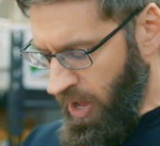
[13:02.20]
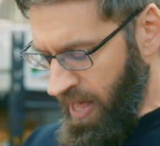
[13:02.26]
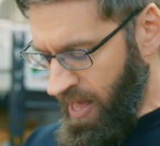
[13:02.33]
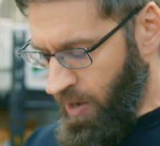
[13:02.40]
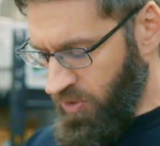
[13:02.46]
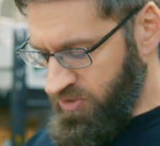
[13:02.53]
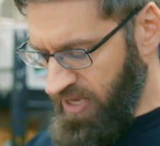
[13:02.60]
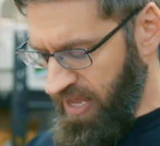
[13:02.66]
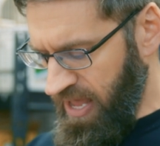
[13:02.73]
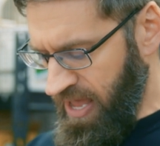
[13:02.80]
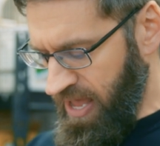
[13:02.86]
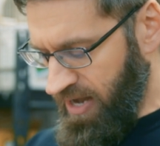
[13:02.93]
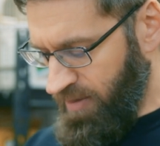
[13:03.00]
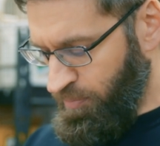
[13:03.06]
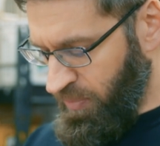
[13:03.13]
out
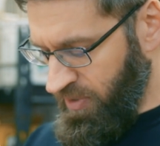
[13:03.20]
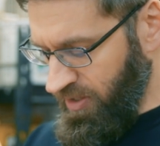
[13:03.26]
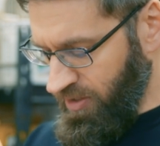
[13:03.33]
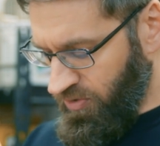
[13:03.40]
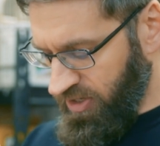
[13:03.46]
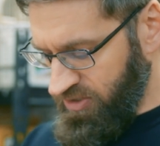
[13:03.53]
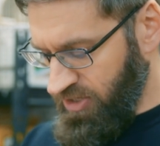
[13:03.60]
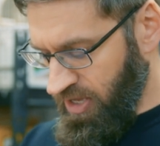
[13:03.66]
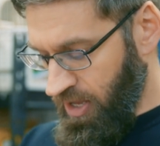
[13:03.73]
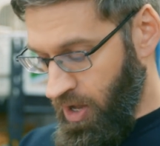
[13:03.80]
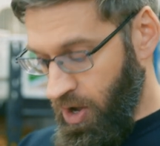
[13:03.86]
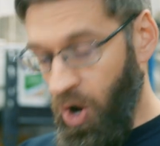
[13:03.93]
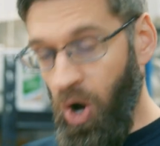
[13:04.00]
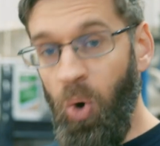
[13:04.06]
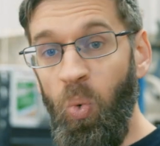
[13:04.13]
and peel it
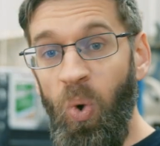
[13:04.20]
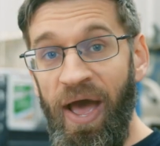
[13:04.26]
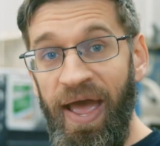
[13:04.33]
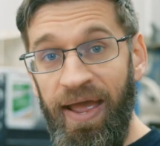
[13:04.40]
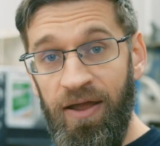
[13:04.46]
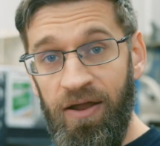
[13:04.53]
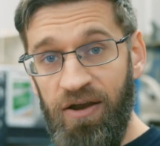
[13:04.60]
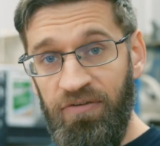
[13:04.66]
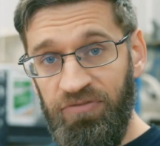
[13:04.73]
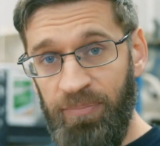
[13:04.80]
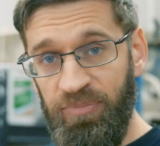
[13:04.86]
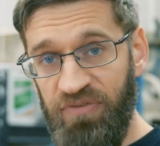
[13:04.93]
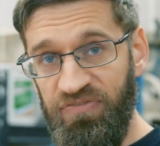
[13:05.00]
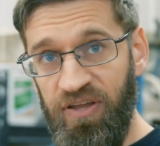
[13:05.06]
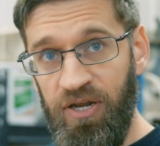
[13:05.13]
away from
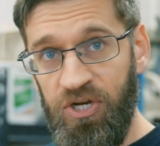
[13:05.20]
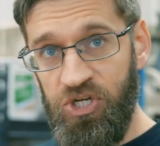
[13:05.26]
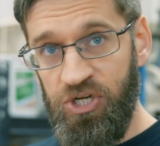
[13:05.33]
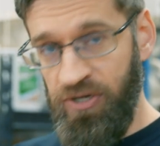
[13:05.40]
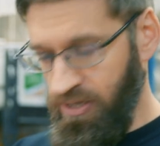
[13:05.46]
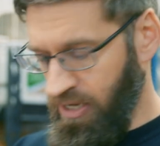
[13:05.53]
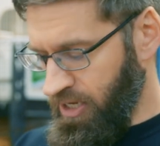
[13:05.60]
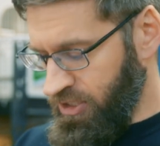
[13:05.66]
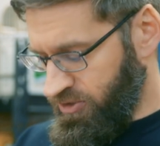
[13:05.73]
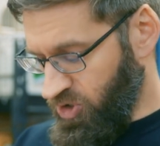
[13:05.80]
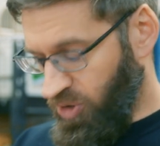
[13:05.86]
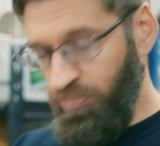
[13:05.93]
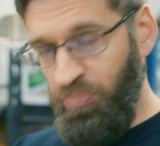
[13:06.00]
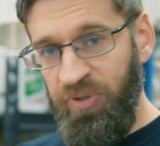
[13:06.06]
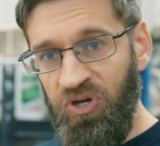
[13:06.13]
the finish. So
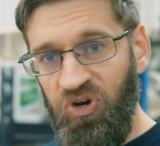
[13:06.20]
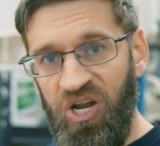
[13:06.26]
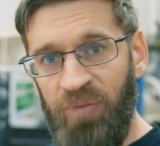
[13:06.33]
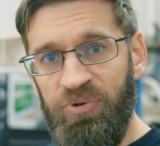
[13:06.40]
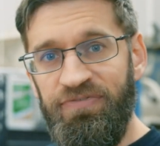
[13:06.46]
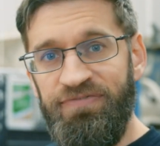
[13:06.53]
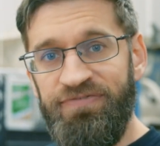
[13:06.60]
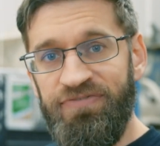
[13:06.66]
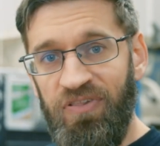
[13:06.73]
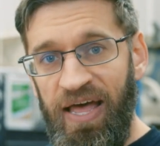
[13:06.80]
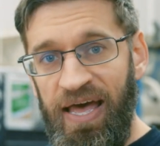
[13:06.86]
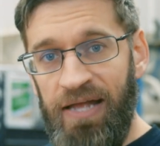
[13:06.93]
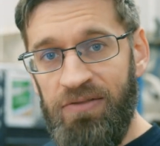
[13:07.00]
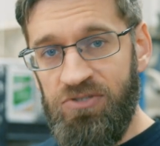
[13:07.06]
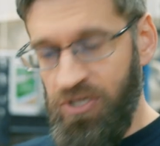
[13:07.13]
don't peel it up
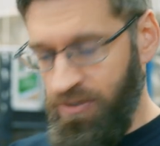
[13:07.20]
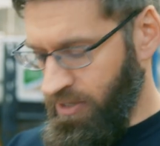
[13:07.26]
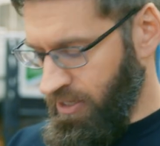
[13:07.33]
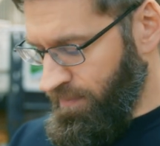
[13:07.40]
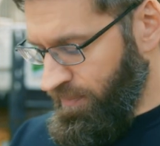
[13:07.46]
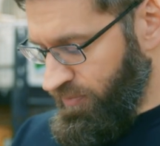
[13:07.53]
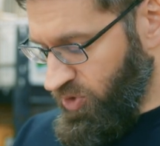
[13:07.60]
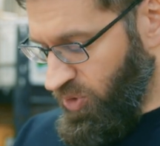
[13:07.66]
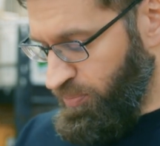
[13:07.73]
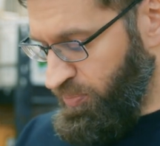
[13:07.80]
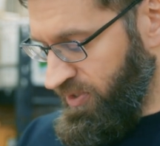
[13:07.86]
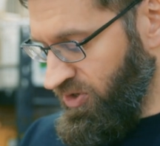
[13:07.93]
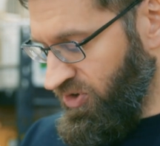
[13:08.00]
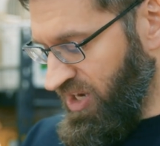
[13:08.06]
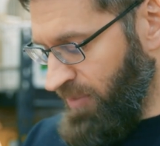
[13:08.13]
flat. Don't
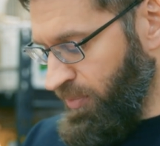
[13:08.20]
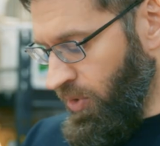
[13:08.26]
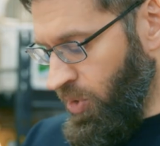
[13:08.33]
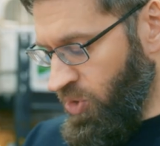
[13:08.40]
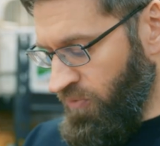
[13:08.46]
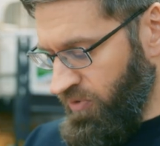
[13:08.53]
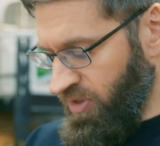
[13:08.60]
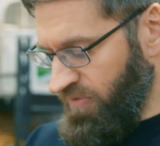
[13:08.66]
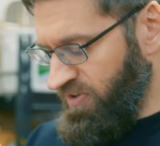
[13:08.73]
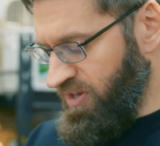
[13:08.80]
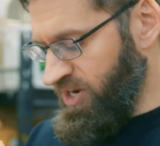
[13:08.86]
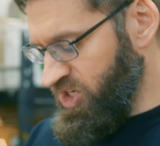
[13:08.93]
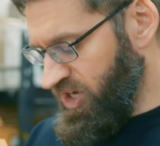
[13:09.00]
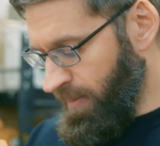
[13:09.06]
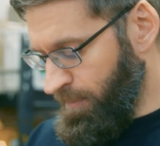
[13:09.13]
peel it up over the
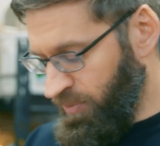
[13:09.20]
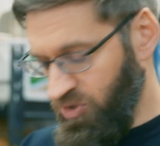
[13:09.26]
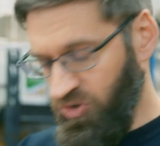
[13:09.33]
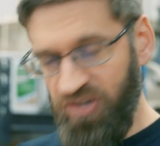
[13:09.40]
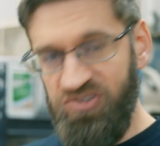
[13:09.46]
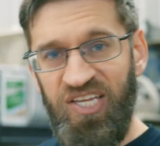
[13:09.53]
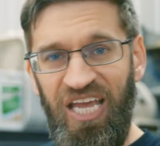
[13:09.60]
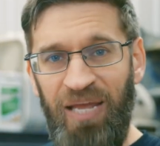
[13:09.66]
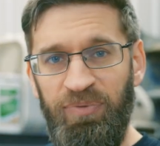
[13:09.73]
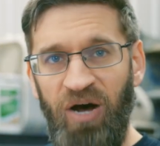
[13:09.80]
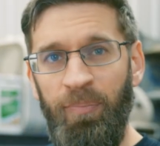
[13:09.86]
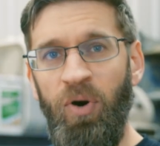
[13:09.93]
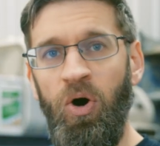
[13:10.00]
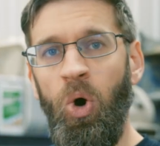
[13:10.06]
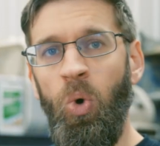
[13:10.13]
finish. Peel the tape
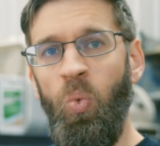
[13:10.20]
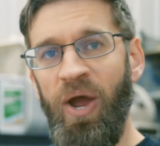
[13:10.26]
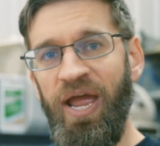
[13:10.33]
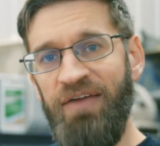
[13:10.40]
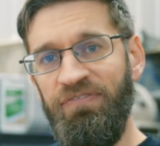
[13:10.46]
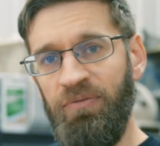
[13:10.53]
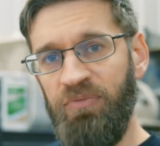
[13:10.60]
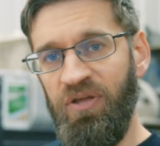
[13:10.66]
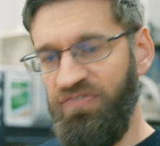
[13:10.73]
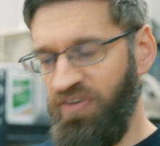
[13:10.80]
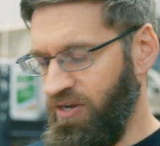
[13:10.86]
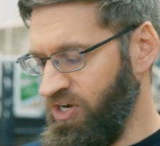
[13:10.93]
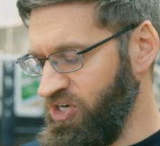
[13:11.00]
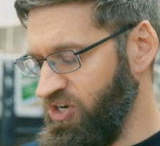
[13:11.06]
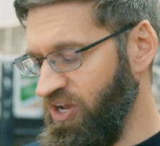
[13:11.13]
up away from the
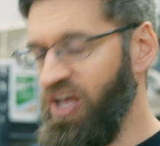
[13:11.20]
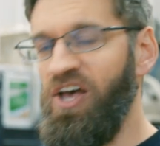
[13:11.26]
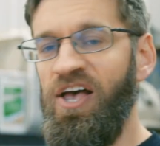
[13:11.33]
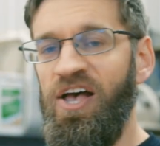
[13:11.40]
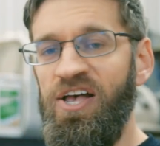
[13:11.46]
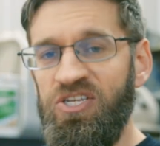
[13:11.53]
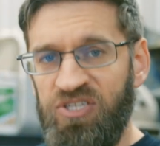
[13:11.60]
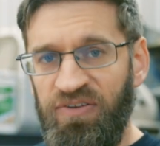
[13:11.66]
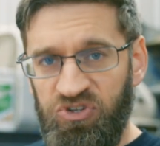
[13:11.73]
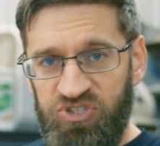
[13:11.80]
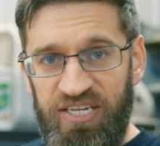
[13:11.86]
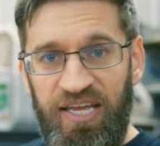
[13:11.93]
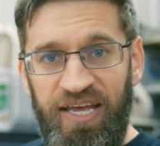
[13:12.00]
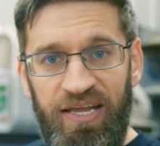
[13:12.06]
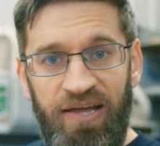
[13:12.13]
finish. So there's
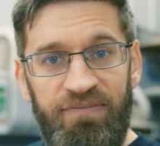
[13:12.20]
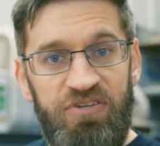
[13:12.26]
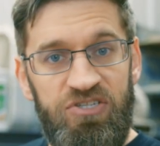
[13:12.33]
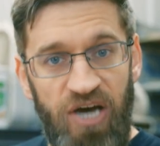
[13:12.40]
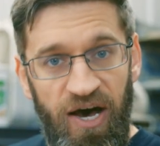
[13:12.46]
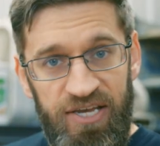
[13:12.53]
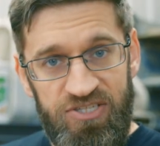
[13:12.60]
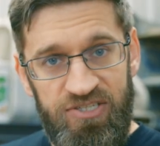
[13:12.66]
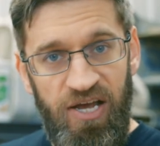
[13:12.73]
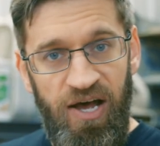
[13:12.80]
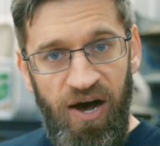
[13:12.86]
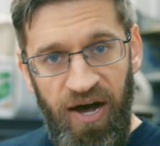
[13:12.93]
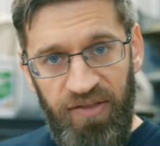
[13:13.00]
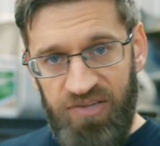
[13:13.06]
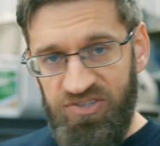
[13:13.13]
any kind of dust
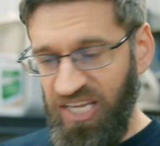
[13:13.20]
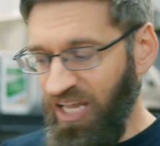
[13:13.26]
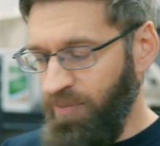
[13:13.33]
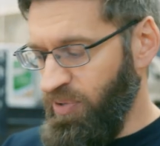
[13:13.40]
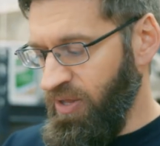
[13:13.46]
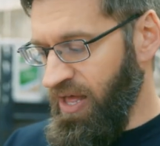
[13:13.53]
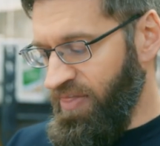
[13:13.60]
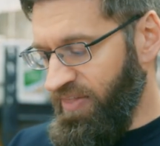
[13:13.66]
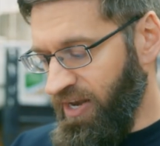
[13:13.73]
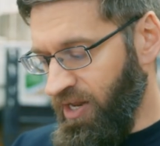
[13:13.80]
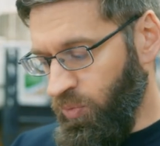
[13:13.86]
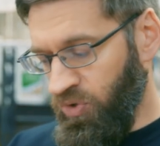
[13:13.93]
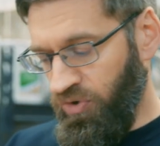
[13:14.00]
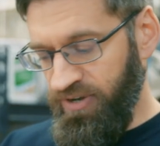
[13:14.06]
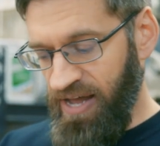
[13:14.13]
on the tape that it
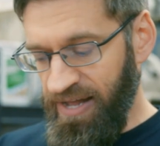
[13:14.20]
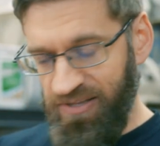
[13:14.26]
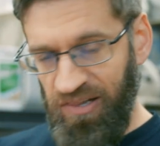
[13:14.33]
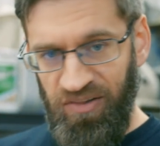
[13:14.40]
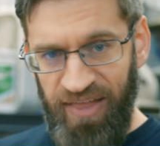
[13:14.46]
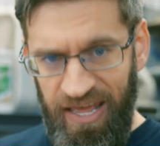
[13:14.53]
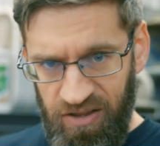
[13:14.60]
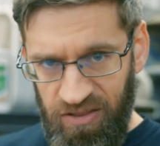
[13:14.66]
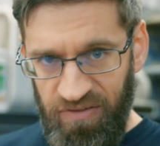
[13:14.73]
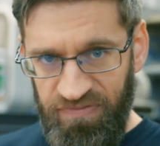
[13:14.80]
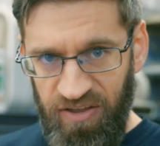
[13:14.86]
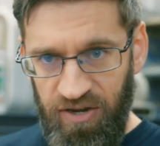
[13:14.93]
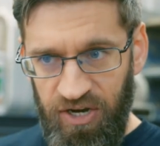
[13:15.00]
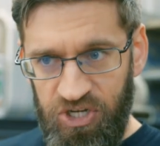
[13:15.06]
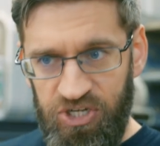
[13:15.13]
will not land in the
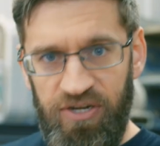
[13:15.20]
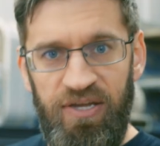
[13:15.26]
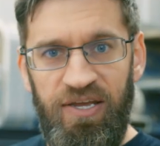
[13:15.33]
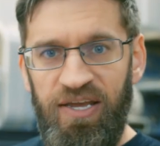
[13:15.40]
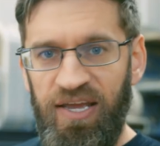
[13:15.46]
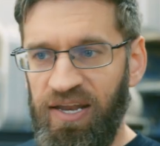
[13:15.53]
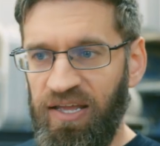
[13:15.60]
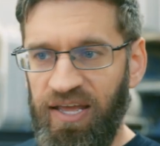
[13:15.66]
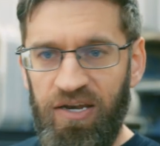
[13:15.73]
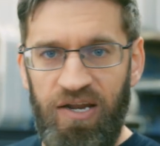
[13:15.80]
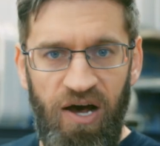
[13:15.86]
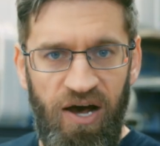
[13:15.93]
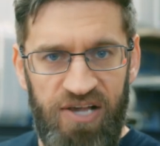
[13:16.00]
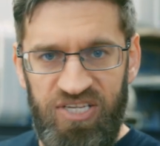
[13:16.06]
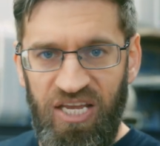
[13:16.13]
finish and again
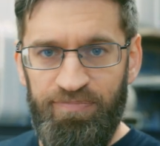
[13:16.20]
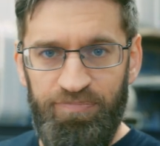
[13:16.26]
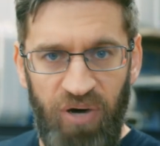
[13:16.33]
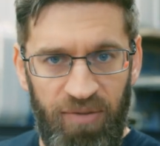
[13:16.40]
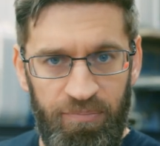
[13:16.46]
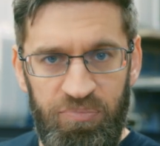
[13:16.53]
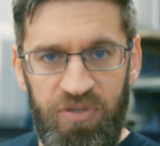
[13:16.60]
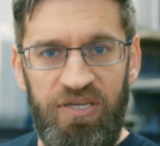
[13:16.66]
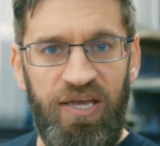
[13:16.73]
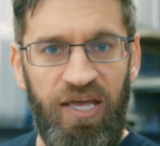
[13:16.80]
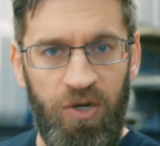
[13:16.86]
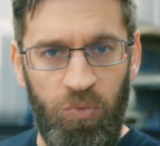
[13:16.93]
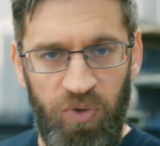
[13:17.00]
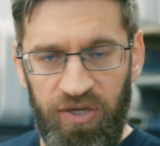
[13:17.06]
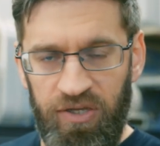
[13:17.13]
cause a bumpy and
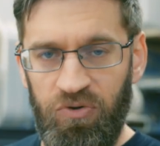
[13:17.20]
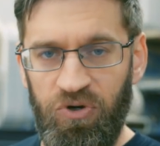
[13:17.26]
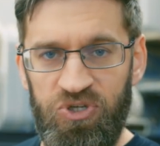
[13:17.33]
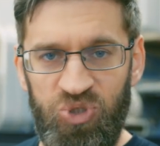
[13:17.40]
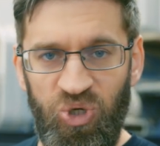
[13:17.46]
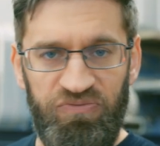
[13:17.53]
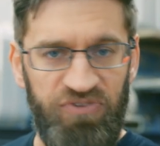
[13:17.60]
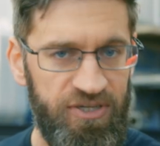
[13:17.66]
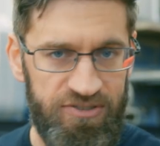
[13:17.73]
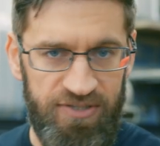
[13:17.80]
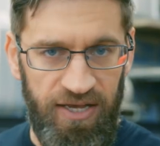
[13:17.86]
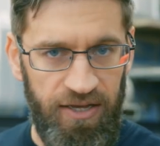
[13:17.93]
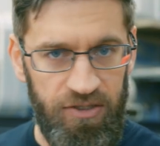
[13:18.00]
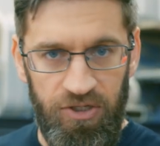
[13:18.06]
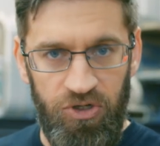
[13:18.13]
irregular surface
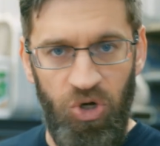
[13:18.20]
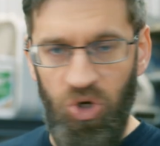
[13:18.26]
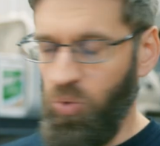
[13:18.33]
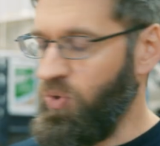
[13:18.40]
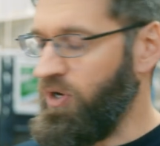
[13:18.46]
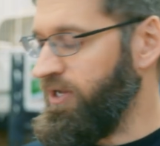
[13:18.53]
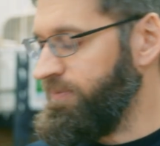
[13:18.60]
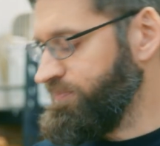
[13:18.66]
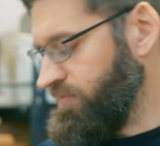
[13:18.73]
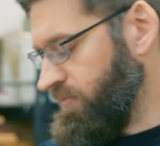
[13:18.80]
that you don't want.